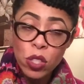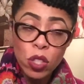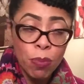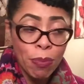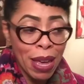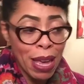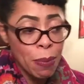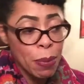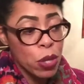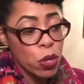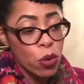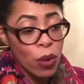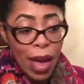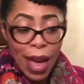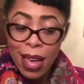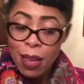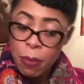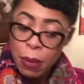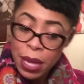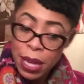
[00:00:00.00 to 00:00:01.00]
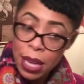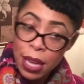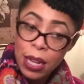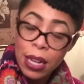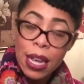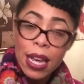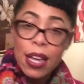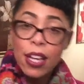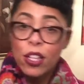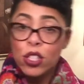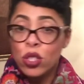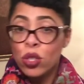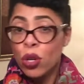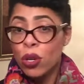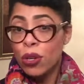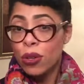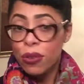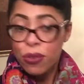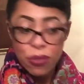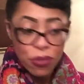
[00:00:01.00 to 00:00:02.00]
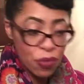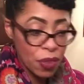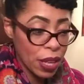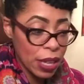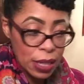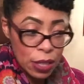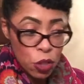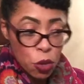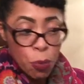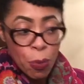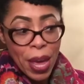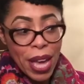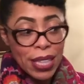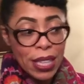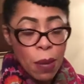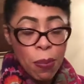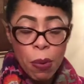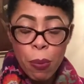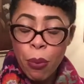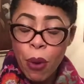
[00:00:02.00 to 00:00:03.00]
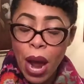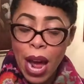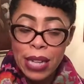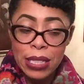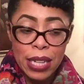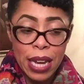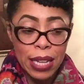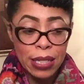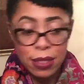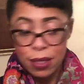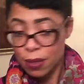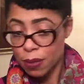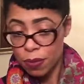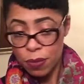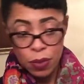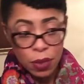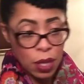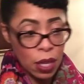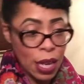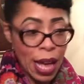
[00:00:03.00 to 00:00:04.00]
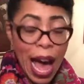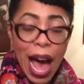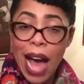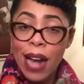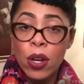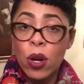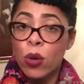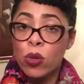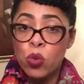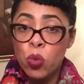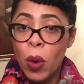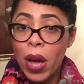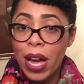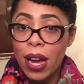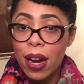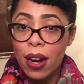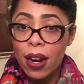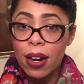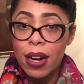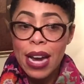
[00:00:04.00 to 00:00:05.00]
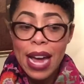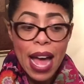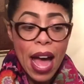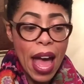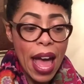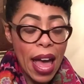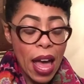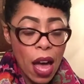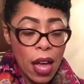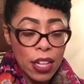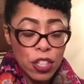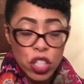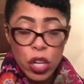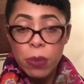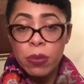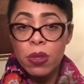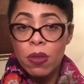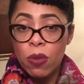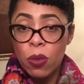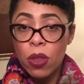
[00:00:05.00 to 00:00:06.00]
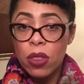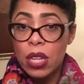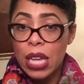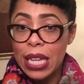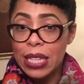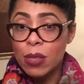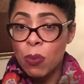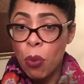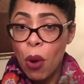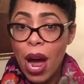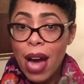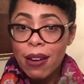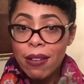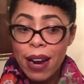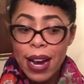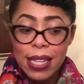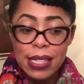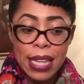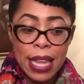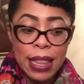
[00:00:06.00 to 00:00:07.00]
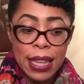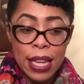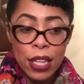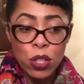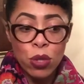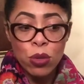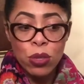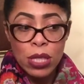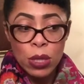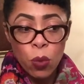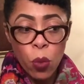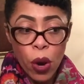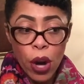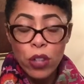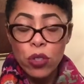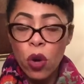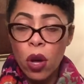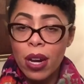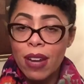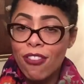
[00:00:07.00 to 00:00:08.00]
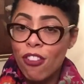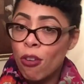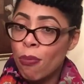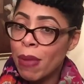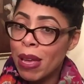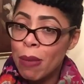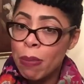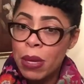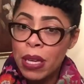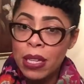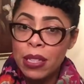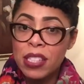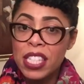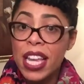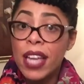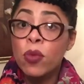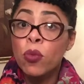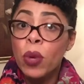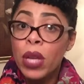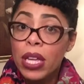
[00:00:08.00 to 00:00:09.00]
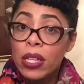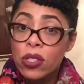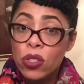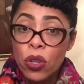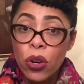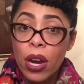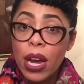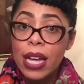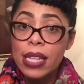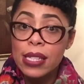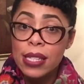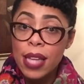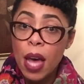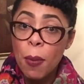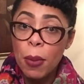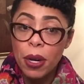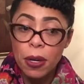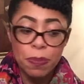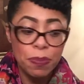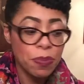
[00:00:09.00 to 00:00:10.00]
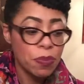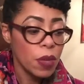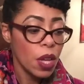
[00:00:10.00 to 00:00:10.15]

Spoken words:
So maybe you came in you picked up a project, God knows where, in terms of its progress, and then you worked on it for maybe 10 weeks during a summer.